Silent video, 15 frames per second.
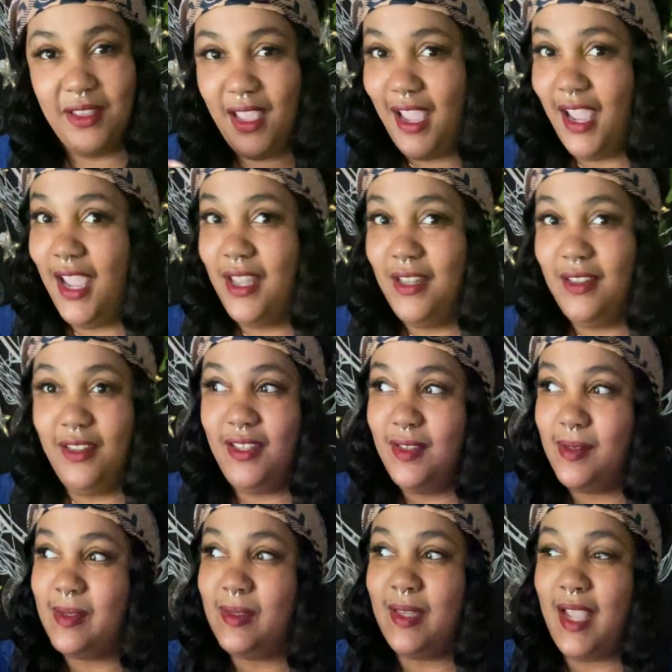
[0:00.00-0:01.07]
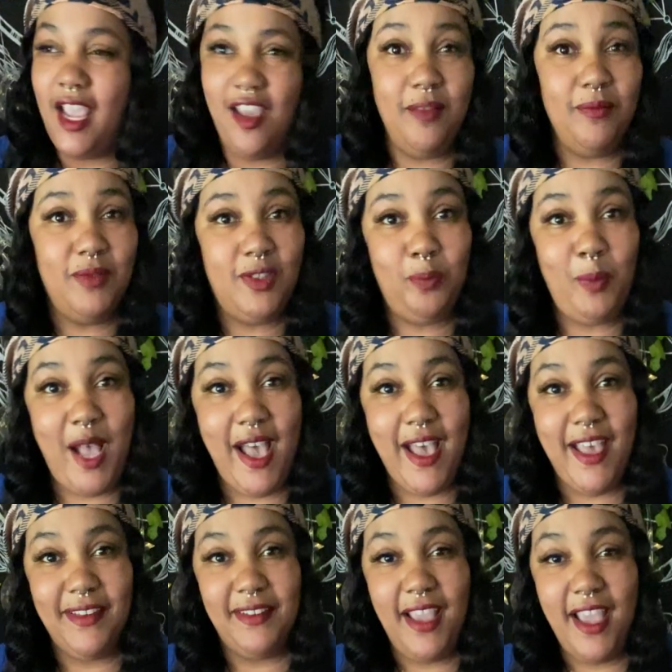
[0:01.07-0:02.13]
in the same spot
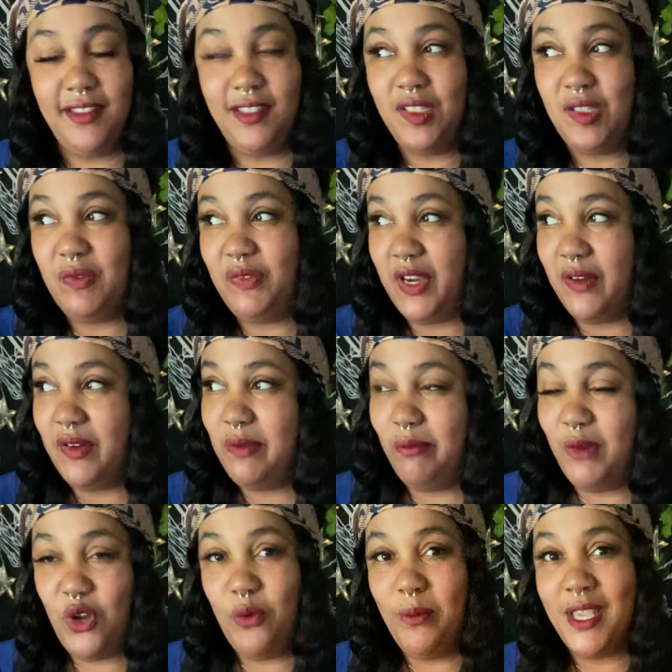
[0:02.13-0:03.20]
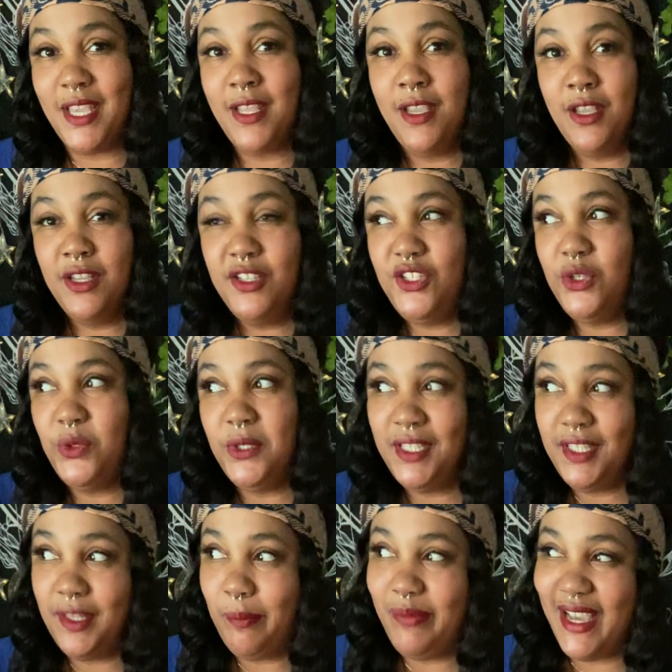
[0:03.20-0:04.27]
at this very moment,
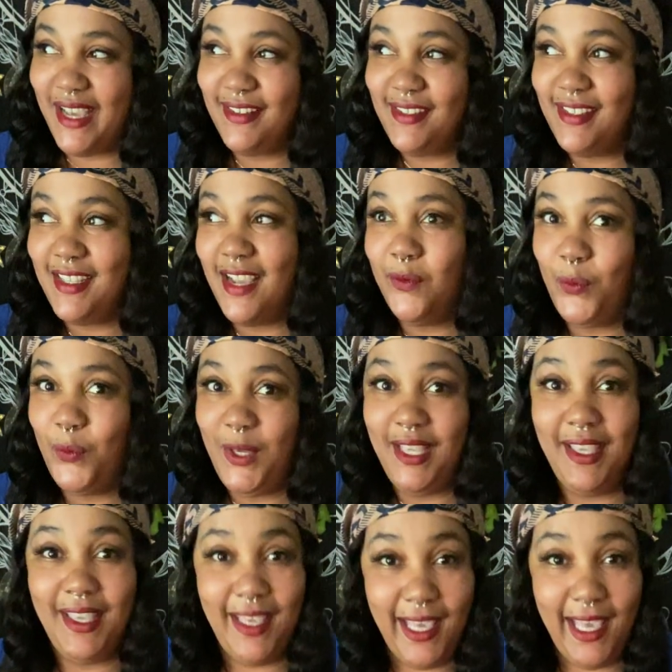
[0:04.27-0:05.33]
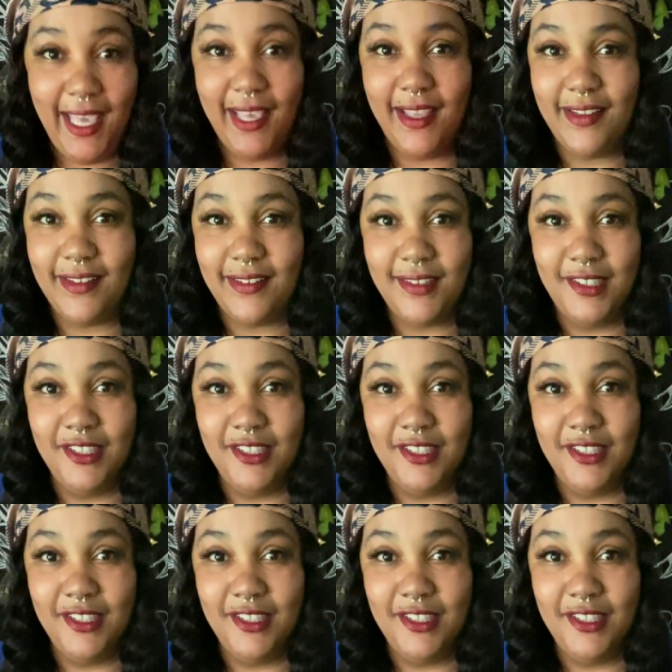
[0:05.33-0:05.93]
doing the best that we can.